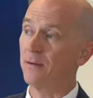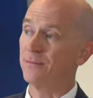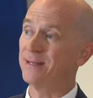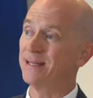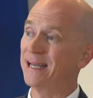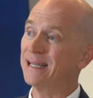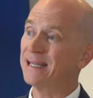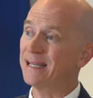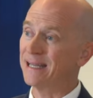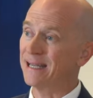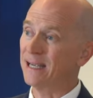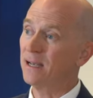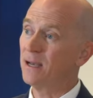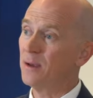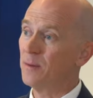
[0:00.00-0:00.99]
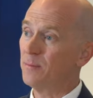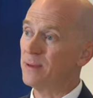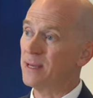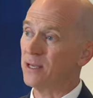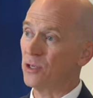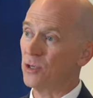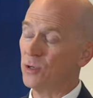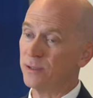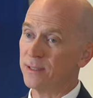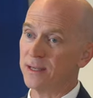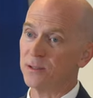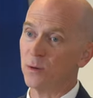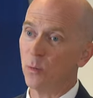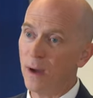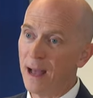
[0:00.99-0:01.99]
dignity being used
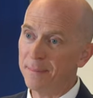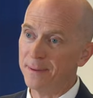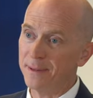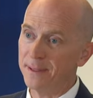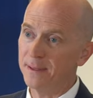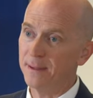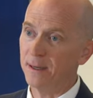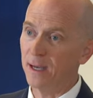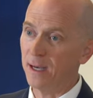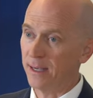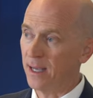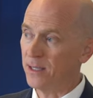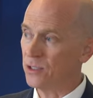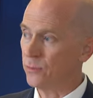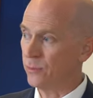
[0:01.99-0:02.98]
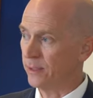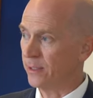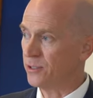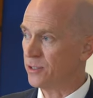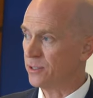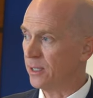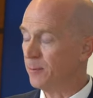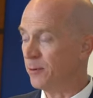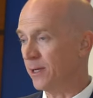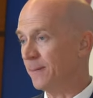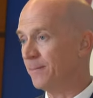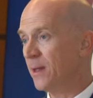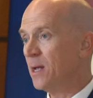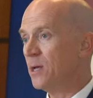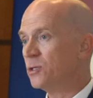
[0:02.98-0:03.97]
as a weapon against religious
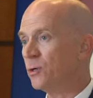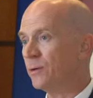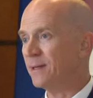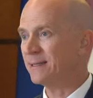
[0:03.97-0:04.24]
liberty. So in the